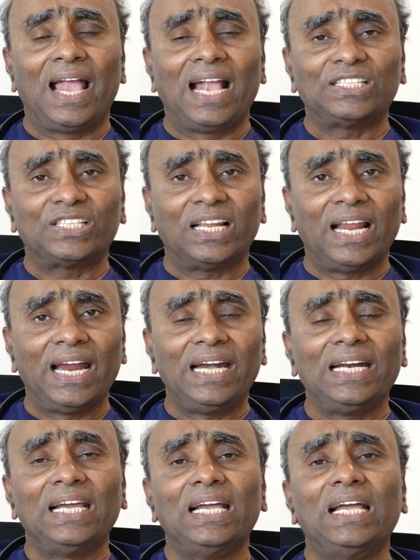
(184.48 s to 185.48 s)

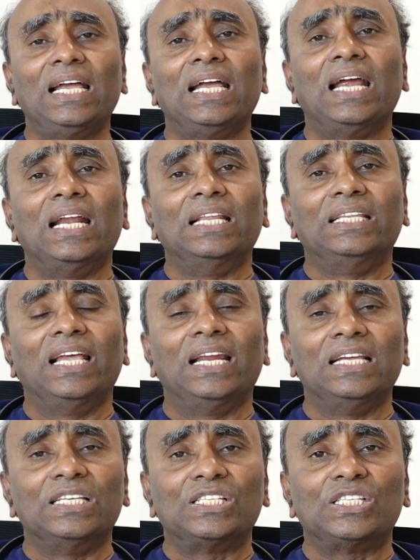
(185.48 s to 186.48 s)
excellent, and there
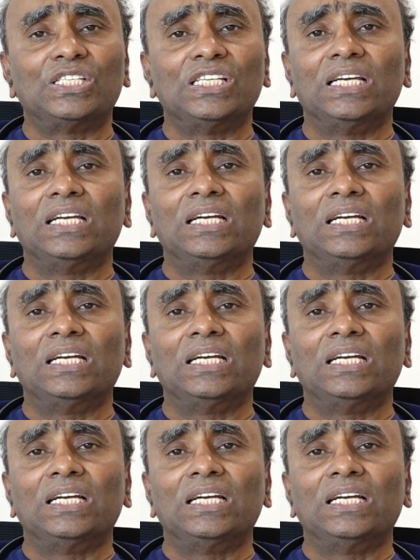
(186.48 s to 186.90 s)
is